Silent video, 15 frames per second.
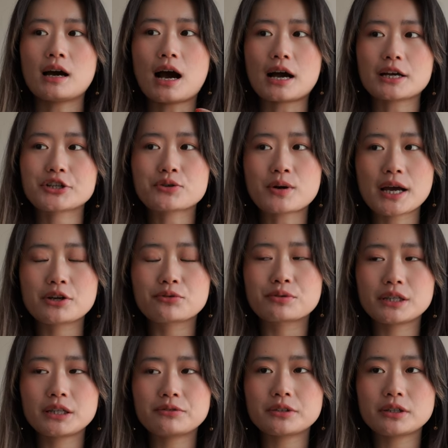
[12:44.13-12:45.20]
I tried
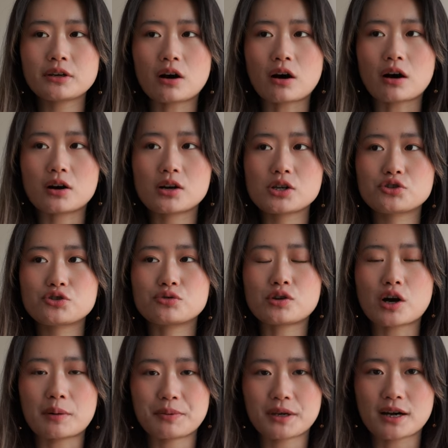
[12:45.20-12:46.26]
really, really hard to
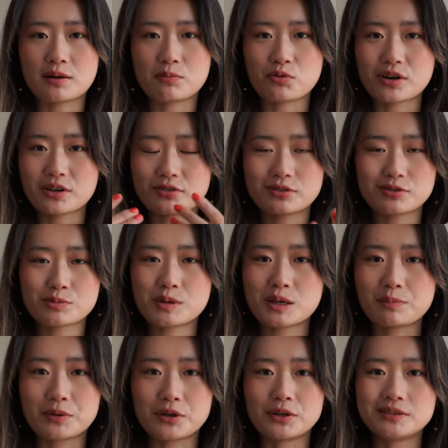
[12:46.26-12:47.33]
not become one of those
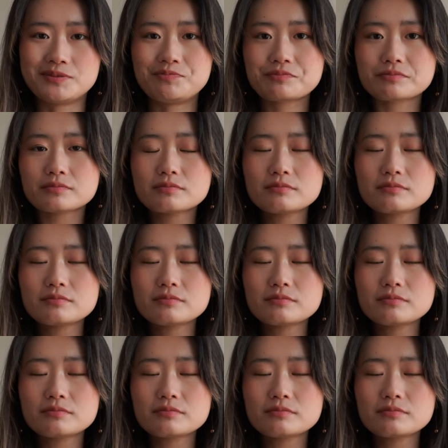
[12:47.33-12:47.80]
people